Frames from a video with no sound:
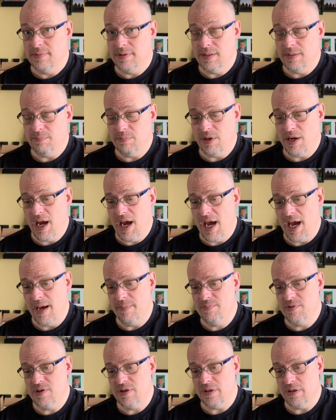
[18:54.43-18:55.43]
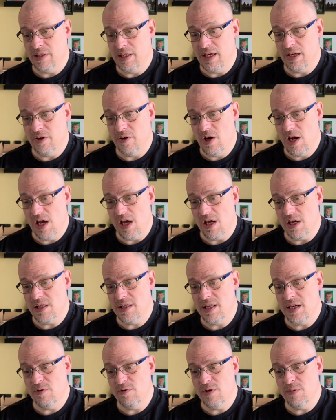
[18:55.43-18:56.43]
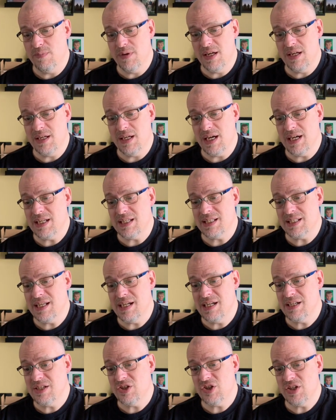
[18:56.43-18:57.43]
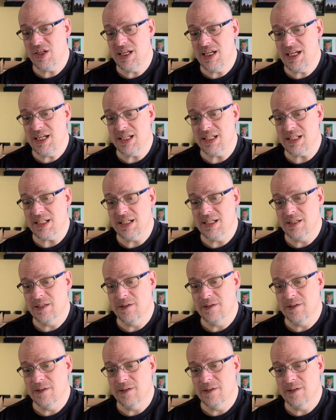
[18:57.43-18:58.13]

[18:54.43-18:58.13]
And perhaps, later on, there would be nice things to eat.